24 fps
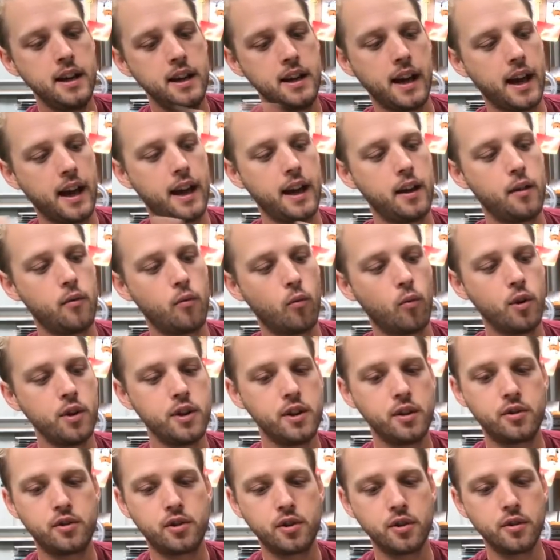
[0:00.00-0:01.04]
and what
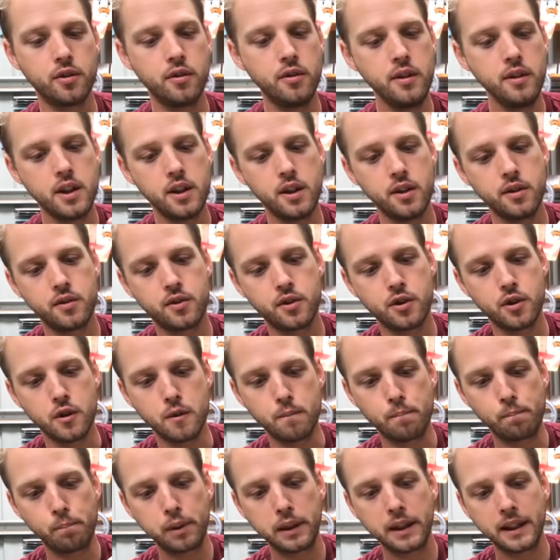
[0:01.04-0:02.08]
you do is you
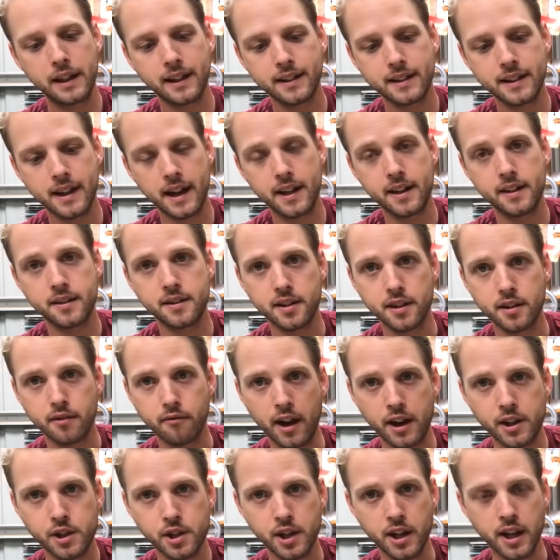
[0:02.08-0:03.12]
plug that into the
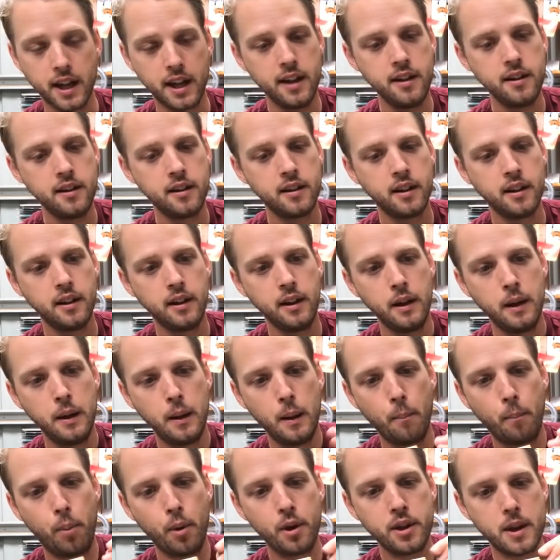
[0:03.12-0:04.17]
ratchet head,
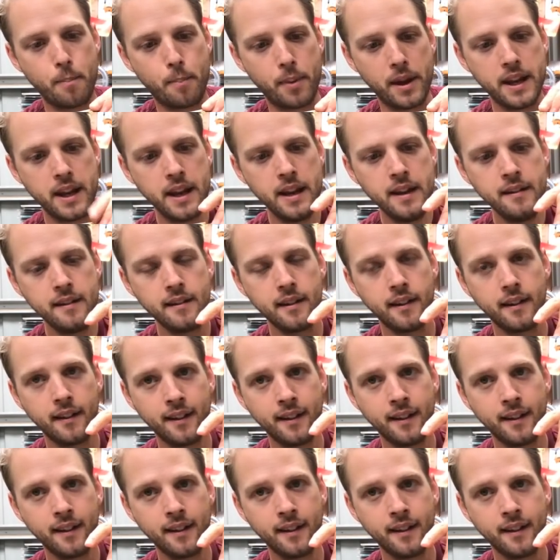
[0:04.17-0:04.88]
put your bit in,